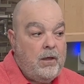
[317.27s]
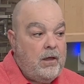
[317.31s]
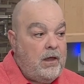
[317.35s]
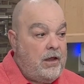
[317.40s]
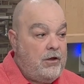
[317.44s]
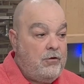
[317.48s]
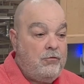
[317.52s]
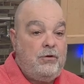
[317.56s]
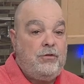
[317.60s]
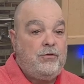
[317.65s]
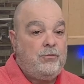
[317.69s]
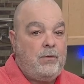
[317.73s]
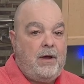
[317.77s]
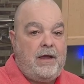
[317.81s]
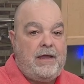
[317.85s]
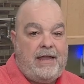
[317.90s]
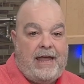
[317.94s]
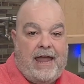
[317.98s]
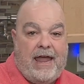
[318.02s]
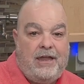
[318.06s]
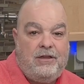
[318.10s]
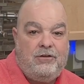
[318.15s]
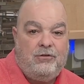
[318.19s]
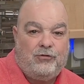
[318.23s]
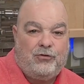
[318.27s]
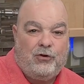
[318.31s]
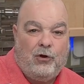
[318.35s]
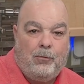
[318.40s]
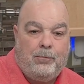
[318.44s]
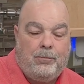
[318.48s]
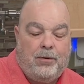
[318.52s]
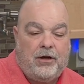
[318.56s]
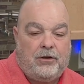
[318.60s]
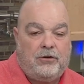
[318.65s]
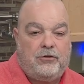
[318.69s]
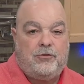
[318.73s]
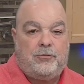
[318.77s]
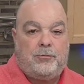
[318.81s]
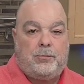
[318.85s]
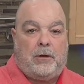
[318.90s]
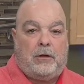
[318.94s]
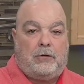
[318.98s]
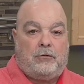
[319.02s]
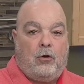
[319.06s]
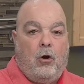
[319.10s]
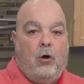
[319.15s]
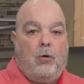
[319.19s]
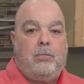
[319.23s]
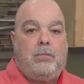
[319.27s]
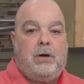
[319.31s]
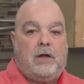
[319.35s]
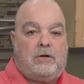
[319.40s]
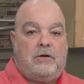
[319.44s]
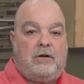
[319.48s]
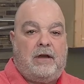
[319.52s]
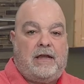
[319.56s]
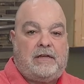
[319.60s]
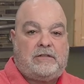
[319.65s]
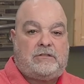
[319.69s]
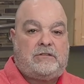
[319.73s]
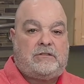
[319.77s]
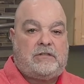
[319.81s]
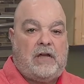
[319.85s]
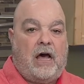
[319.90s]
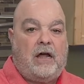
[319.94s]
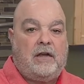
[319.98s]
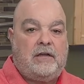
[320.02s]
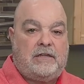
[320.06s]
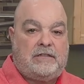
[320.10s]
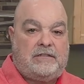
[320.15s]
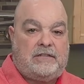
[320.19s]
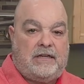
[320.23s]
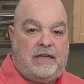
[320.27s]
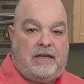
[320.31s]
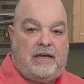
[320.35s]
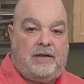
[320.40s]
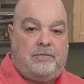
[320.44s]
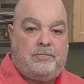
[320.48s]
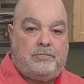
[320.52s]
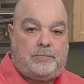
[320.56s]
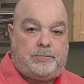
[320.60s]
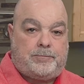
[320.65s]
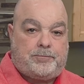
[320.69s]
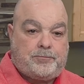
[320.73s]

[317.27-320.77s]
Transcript: And the reason why you can't use whole butter is because whole butter has solids in it.